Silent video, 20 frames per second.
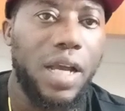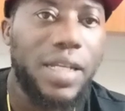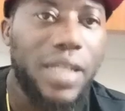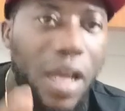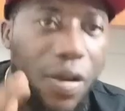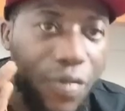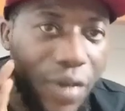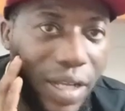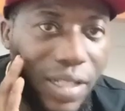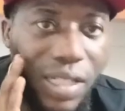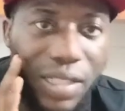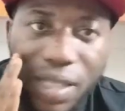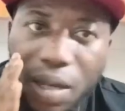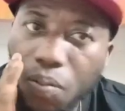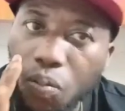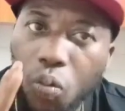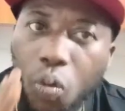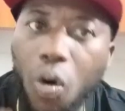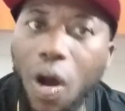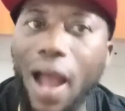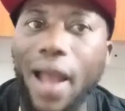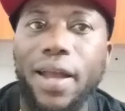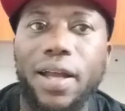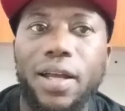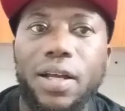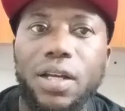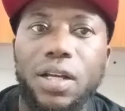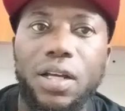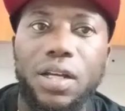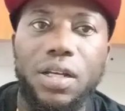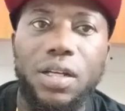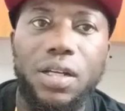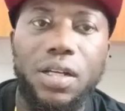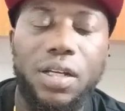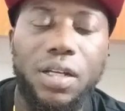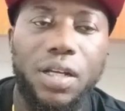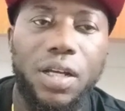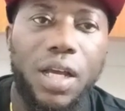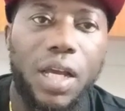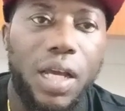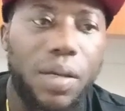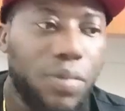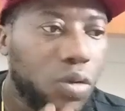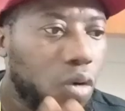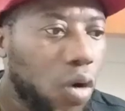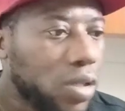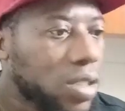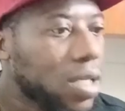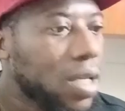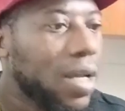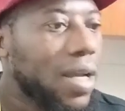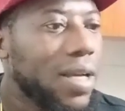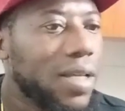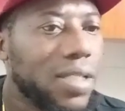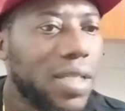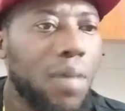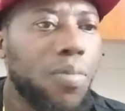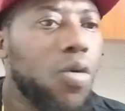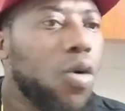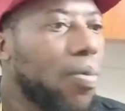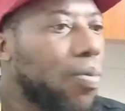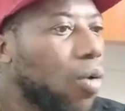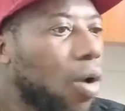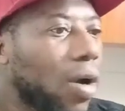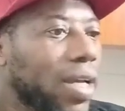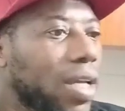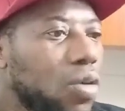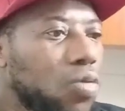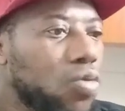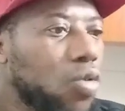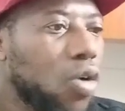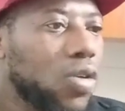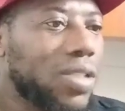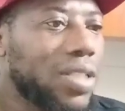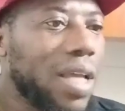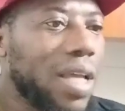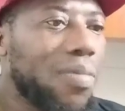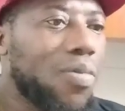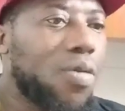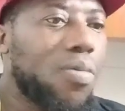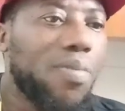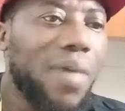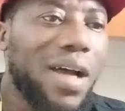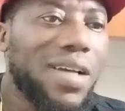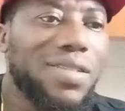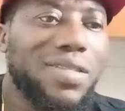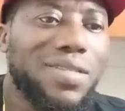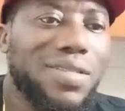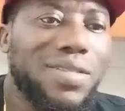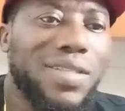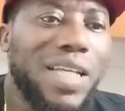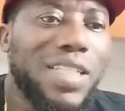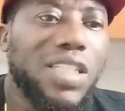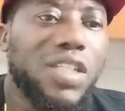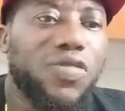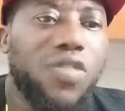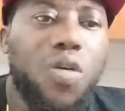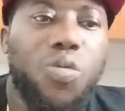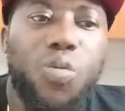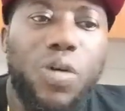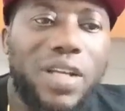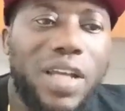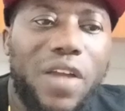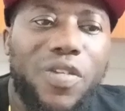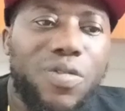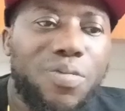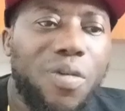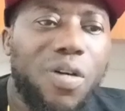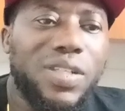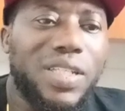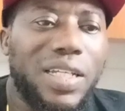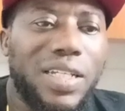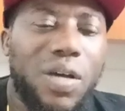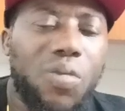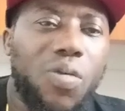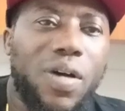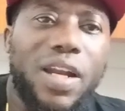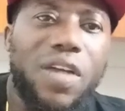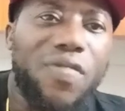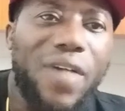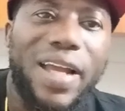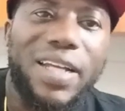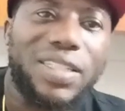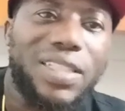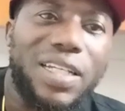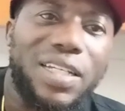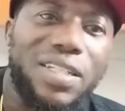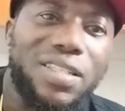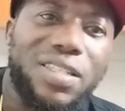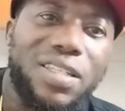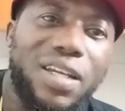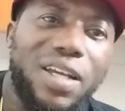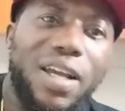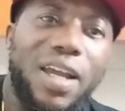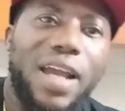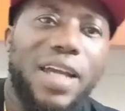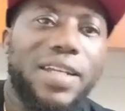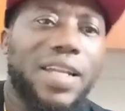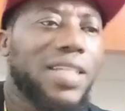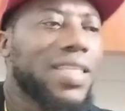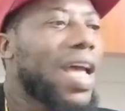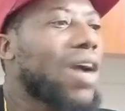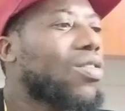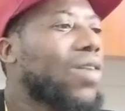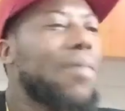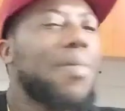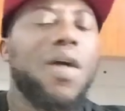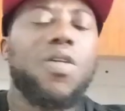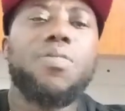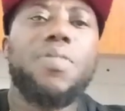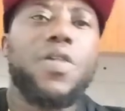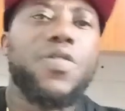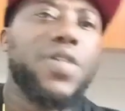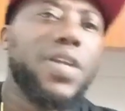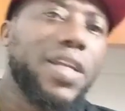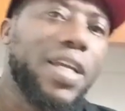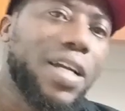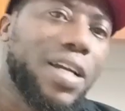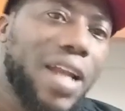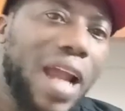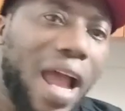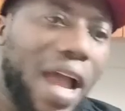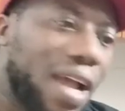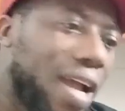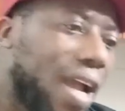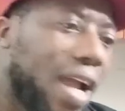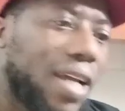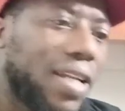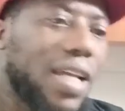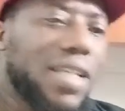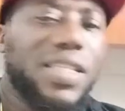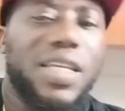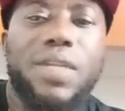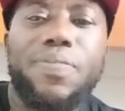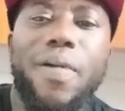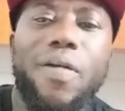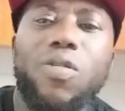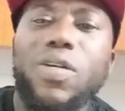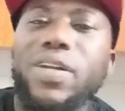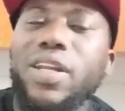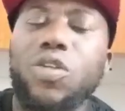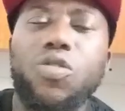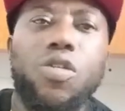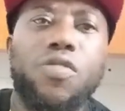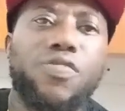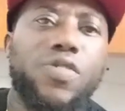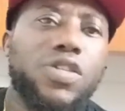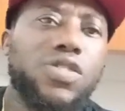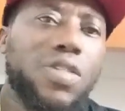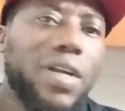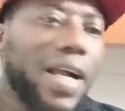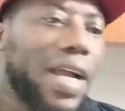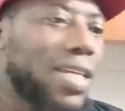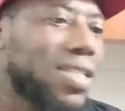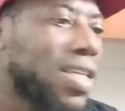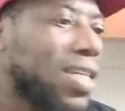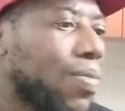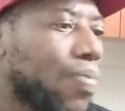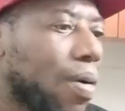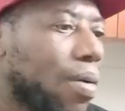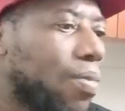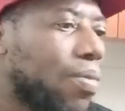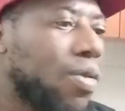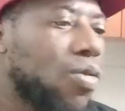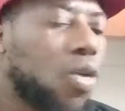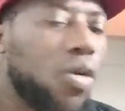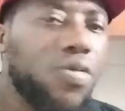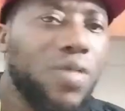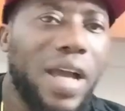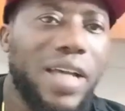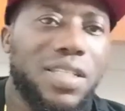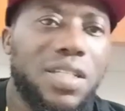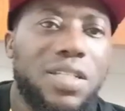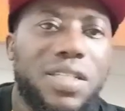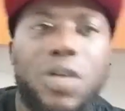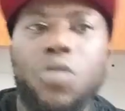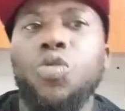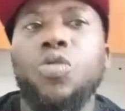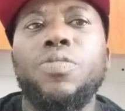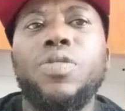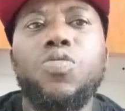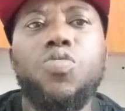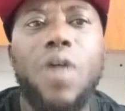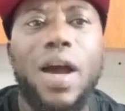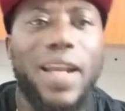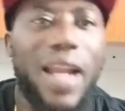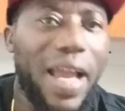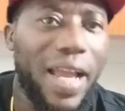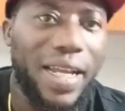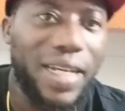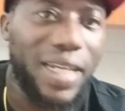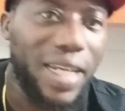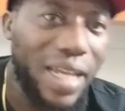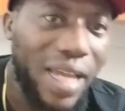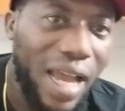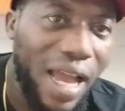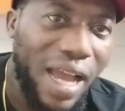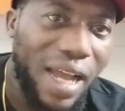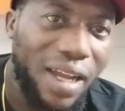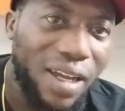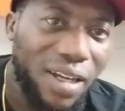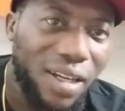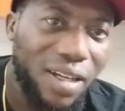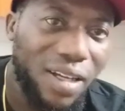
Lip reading: You're going to say moi because some more blocking road some more nurses from ko ye adwuma say then whatever it is nurse akra ba ko behwe ne kra nurse papa ne comfort na say nipa be obi ase say obi wa na ye den